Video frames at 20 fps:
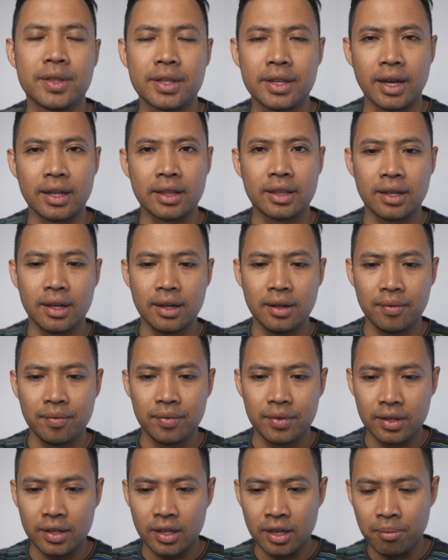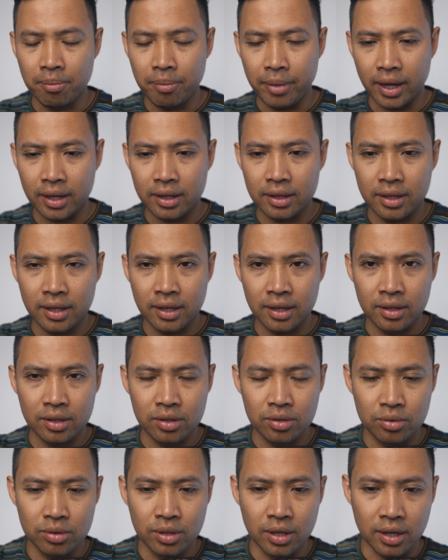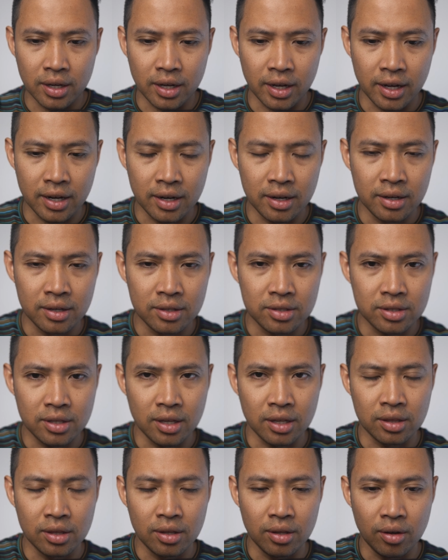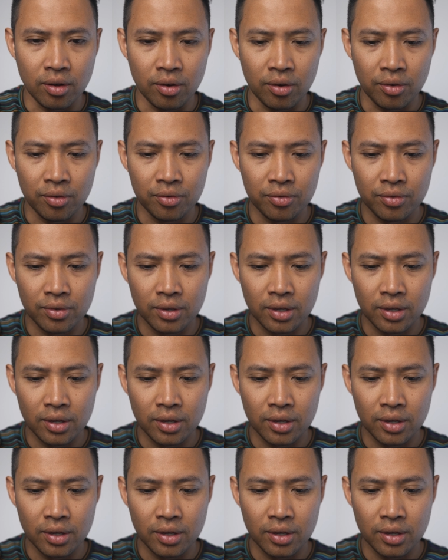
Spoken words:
data impacting to the current state of